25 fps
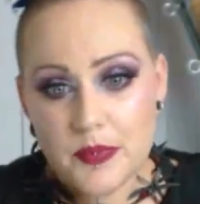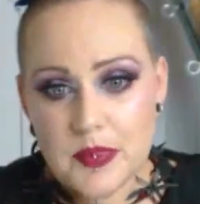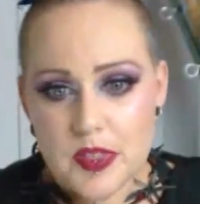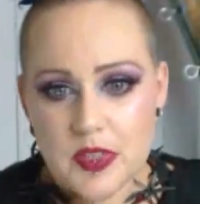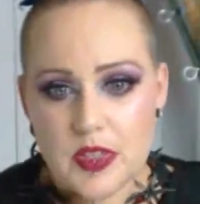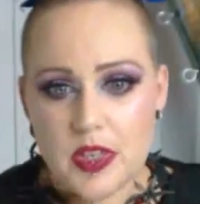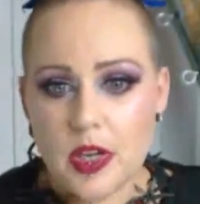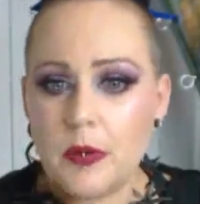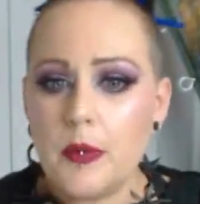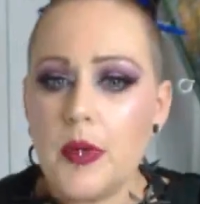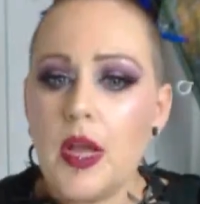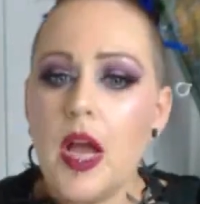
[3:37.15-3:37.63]

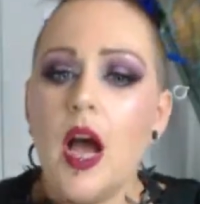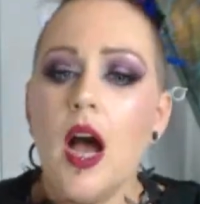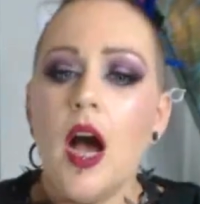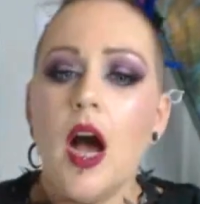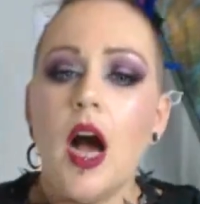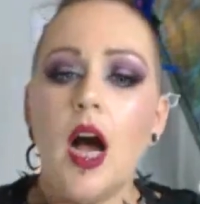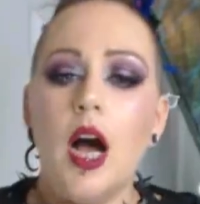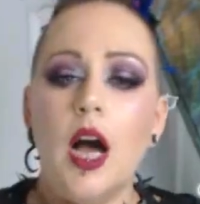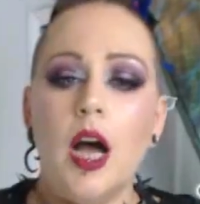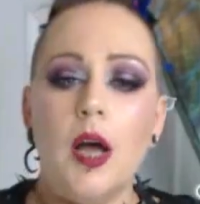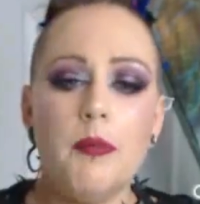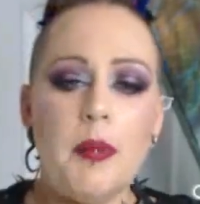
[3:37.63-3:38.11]
So,
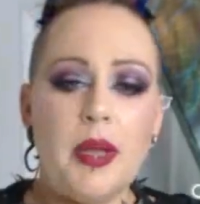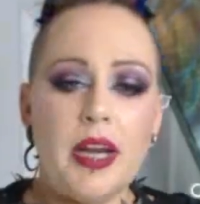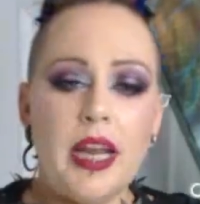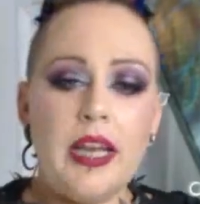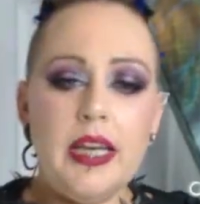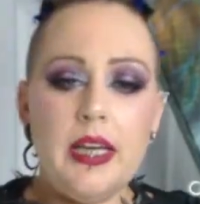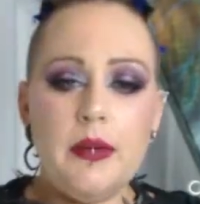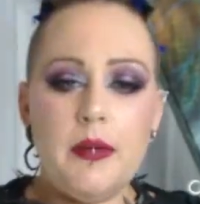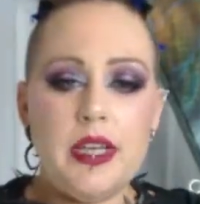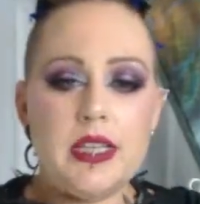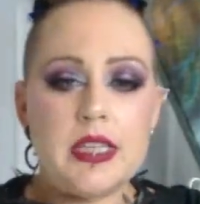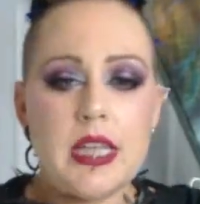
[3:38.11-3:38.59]
but
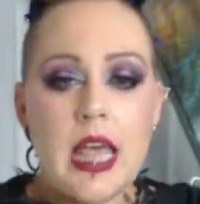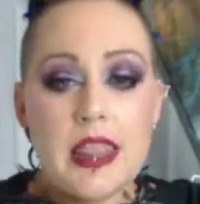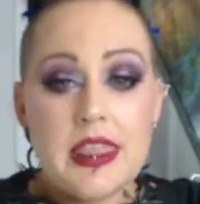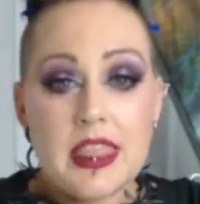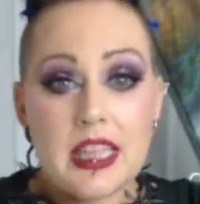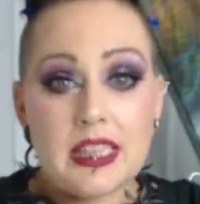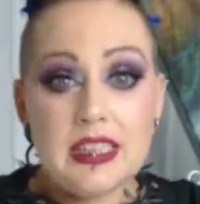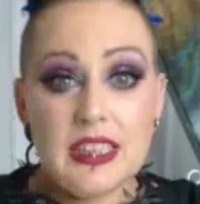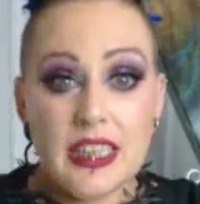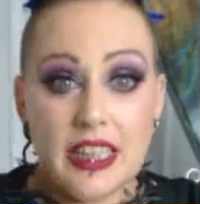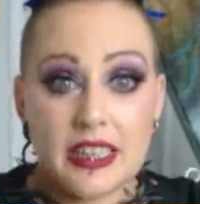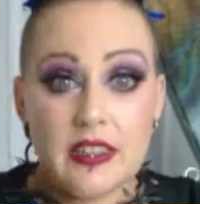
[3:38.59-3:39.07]
anyways,
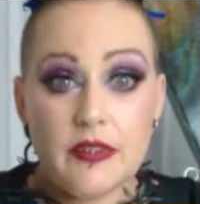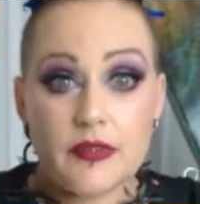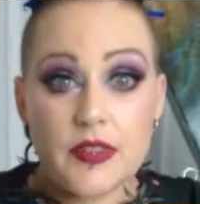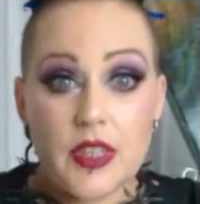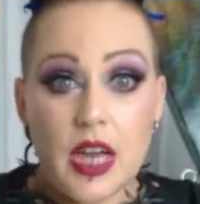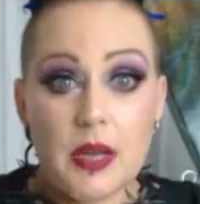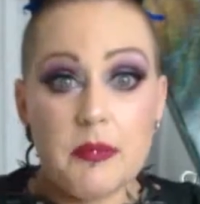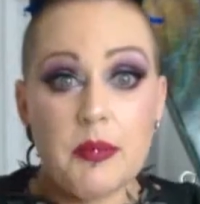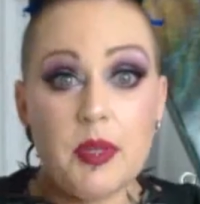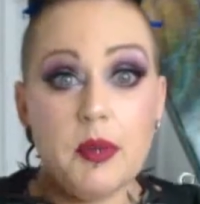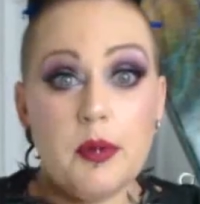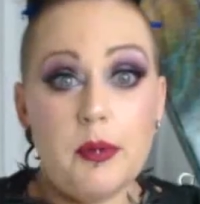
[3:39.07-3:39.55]
the length of
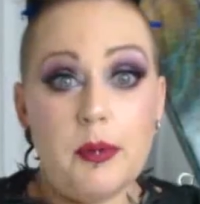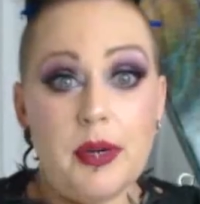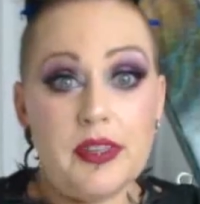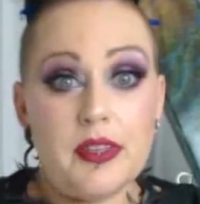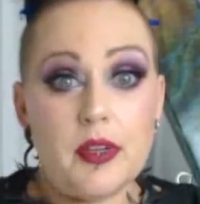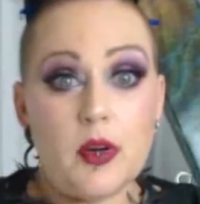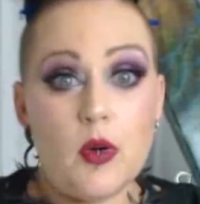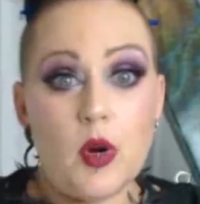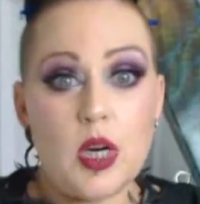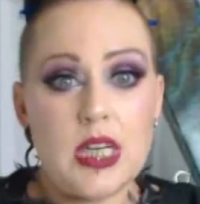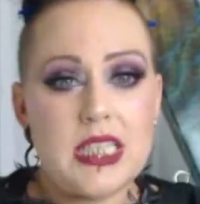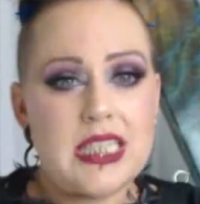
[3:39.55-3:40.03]
time that you wear
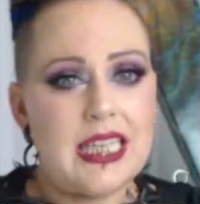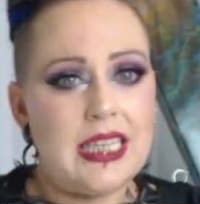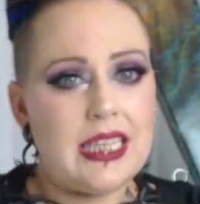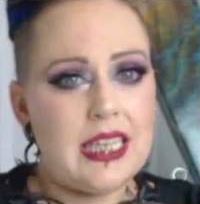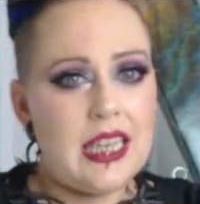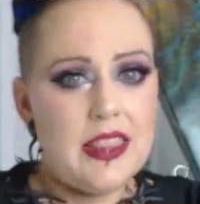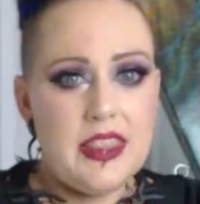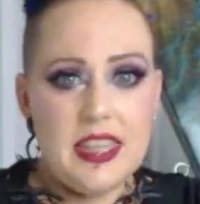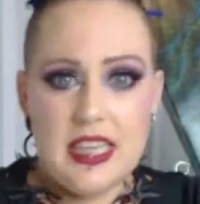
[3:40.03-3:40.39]
the corset,